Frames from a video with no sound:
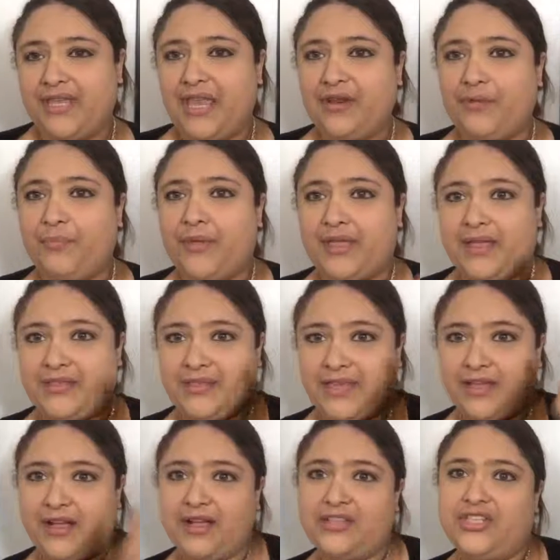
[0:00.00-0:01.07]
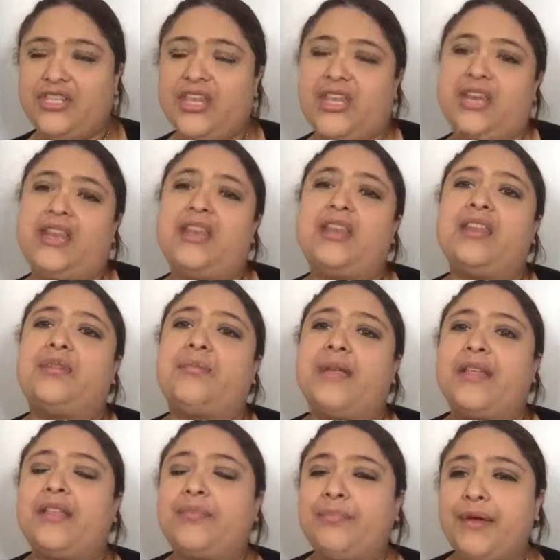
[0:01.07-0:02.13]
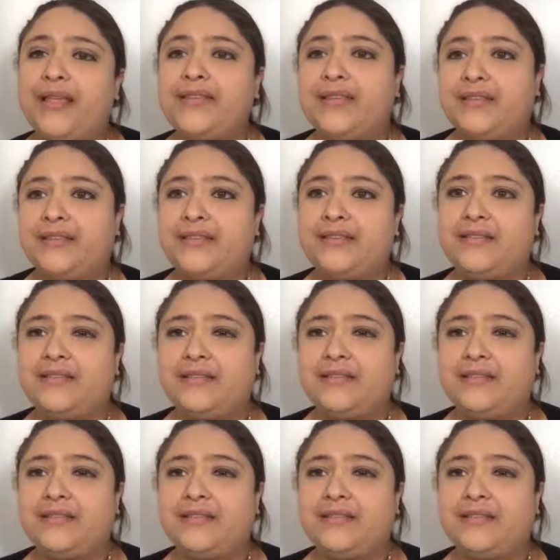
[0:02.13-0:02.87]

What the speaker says: Quiero, because I conjugated it in the regular present.